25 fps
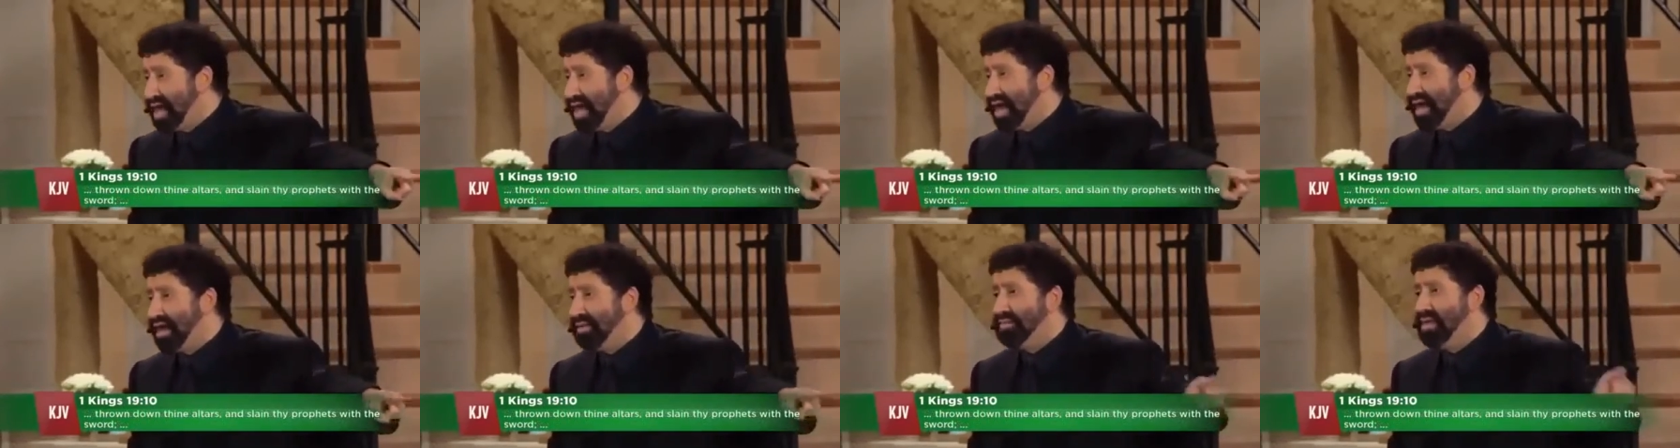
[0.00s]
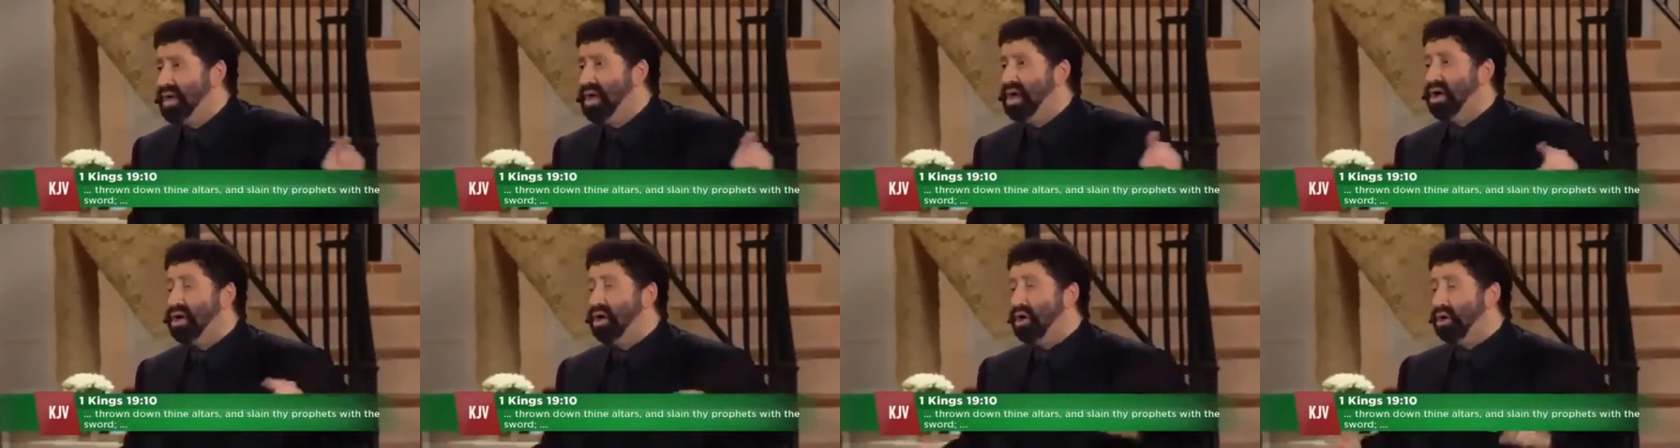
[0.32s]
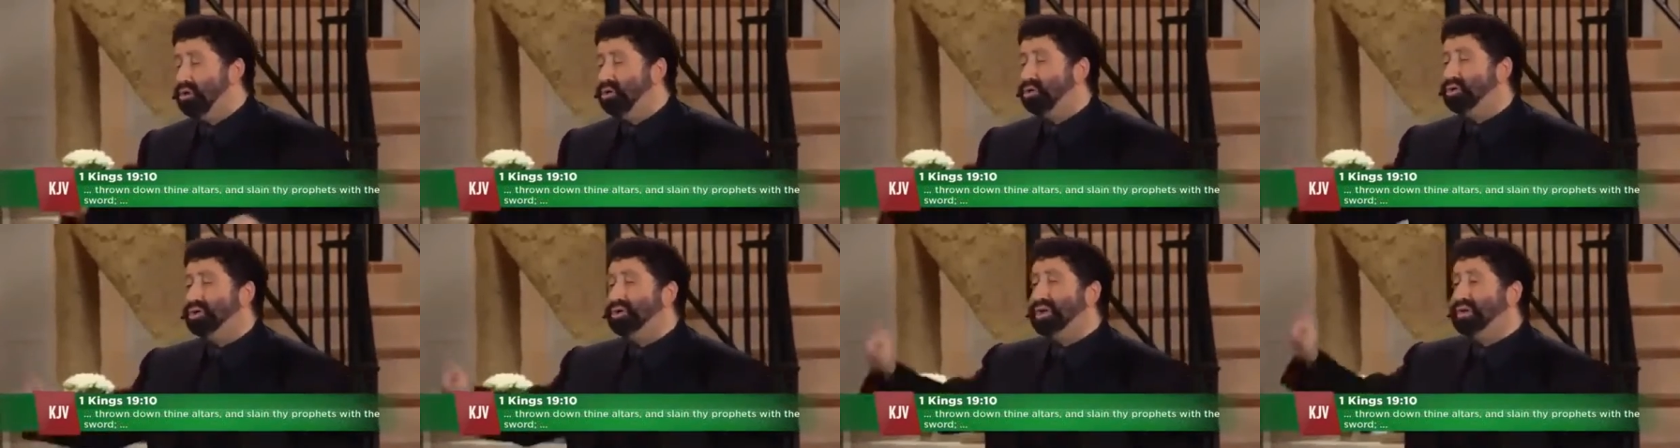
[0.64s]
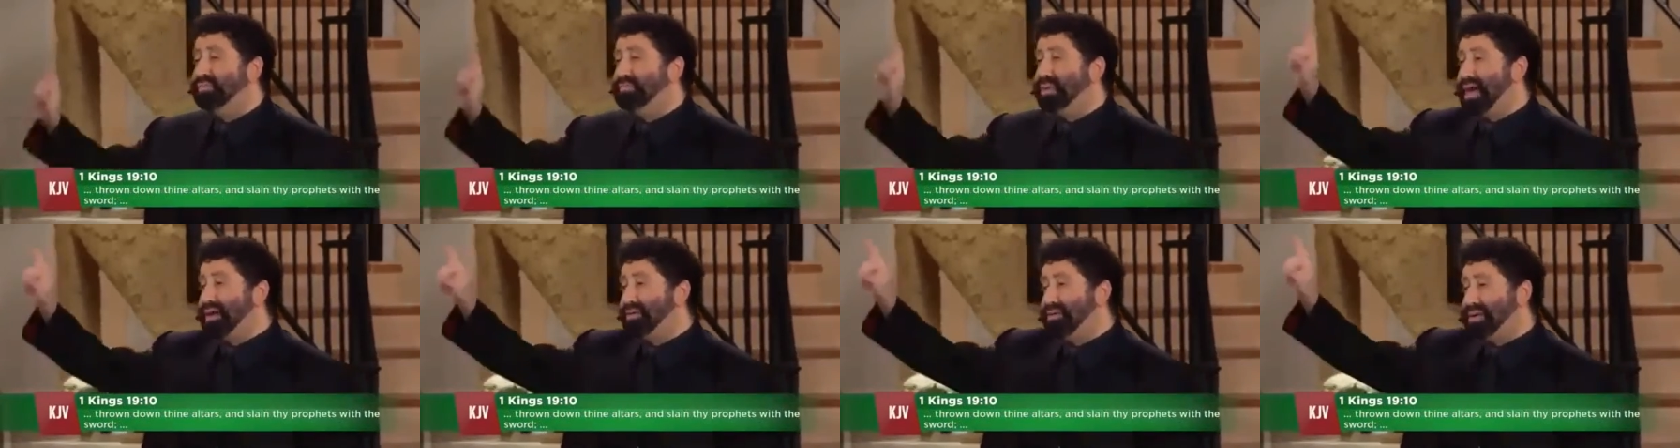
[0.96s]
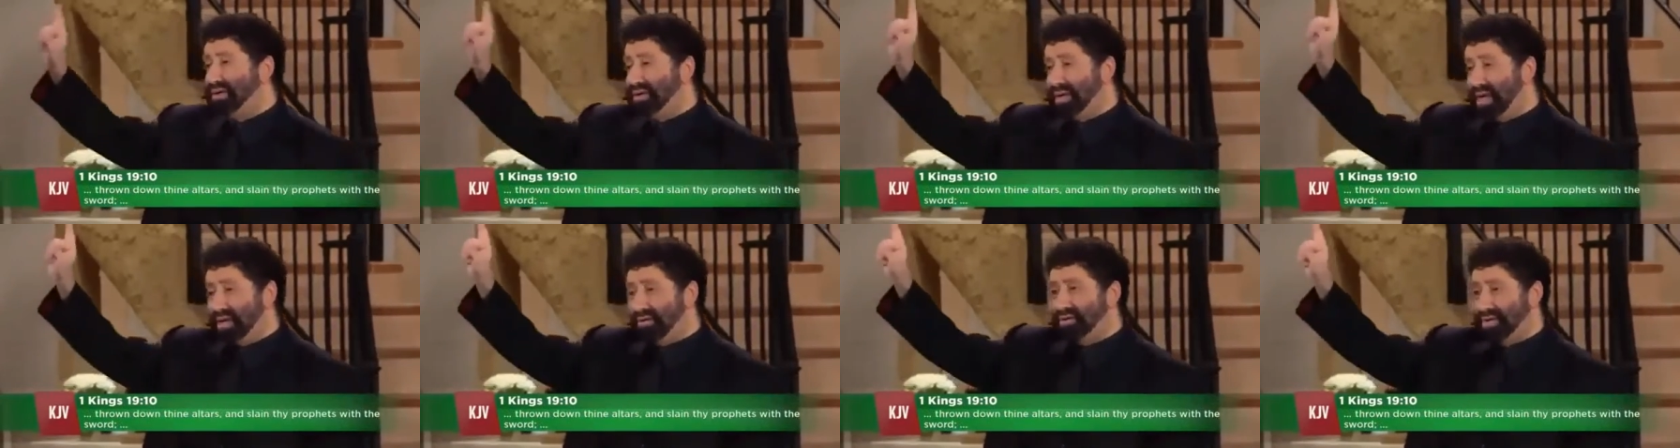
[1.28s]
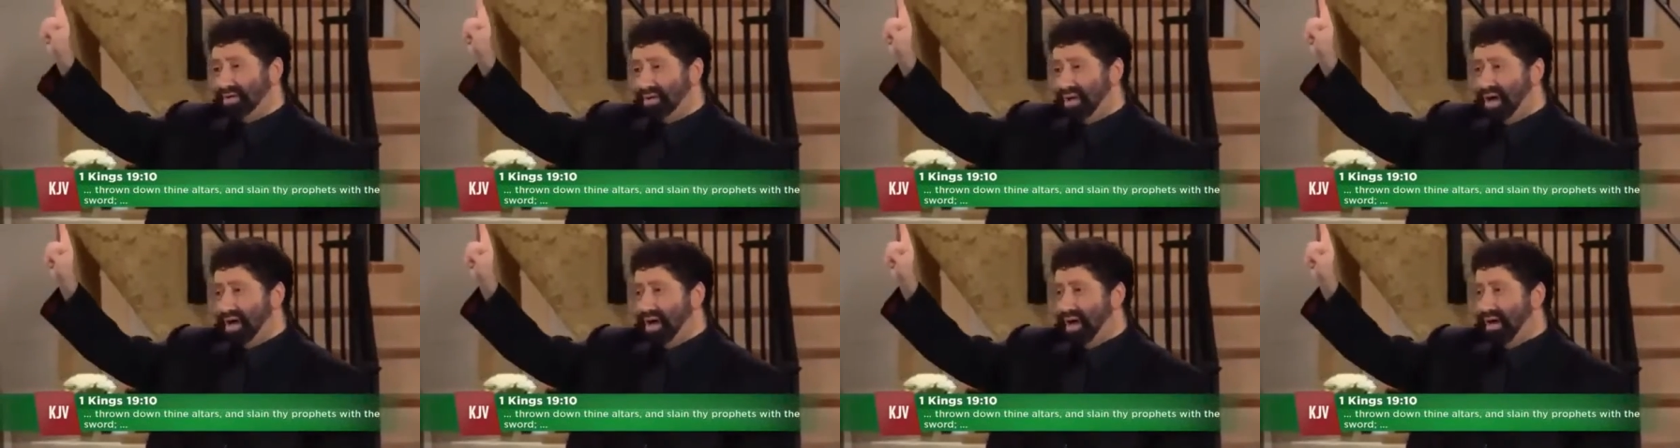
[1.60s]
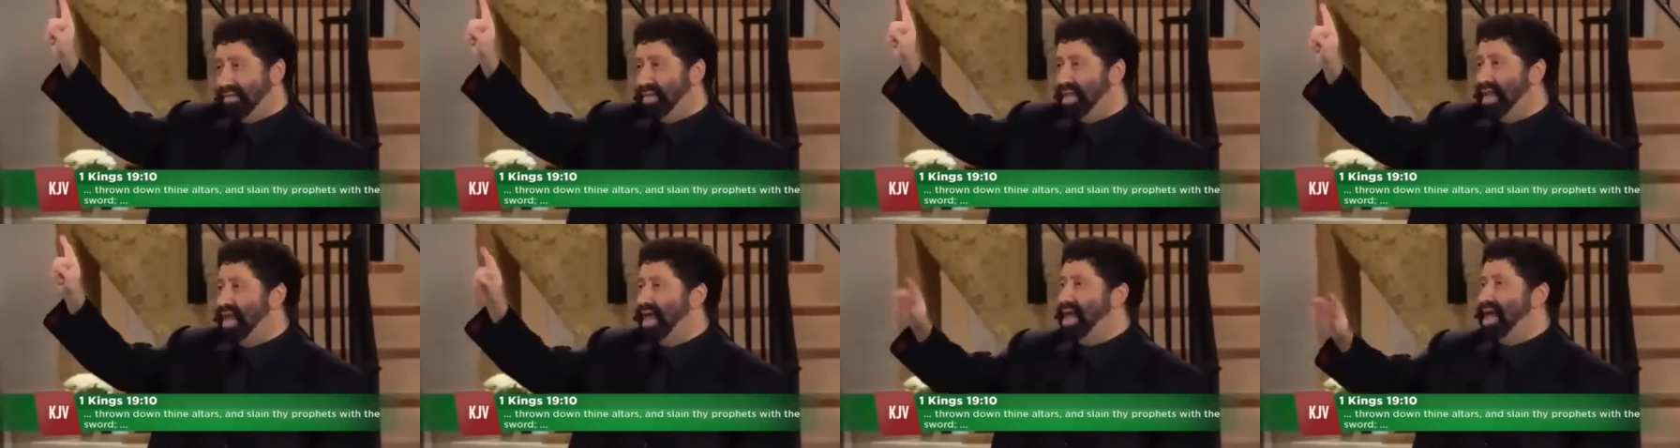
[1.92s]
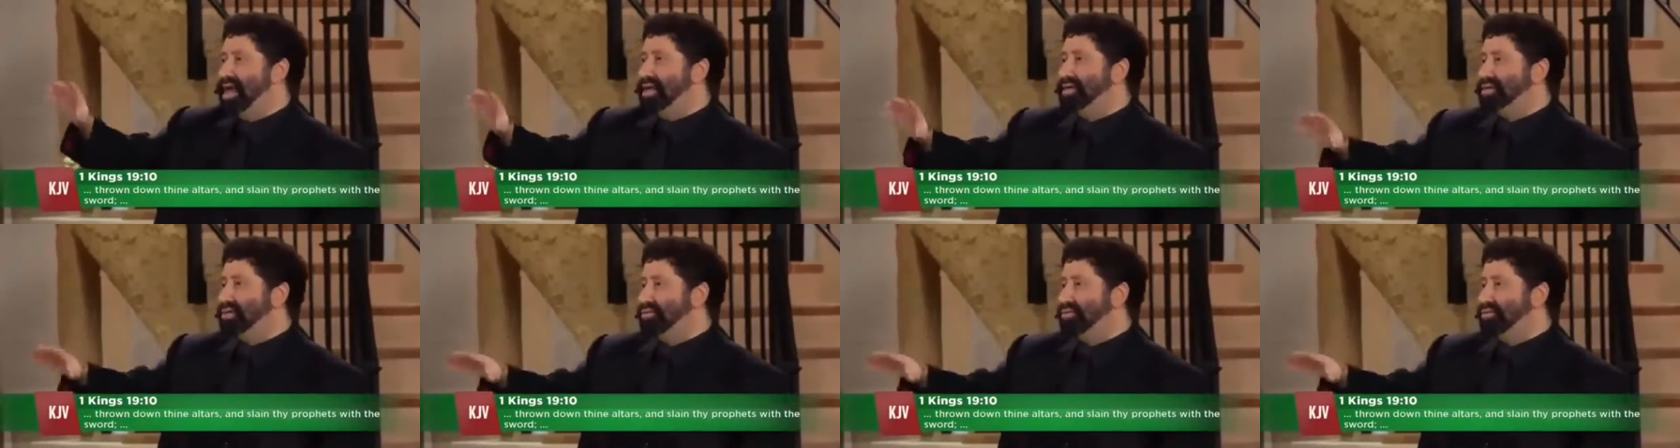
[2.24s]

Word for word: I am only bowing down to God. Amen.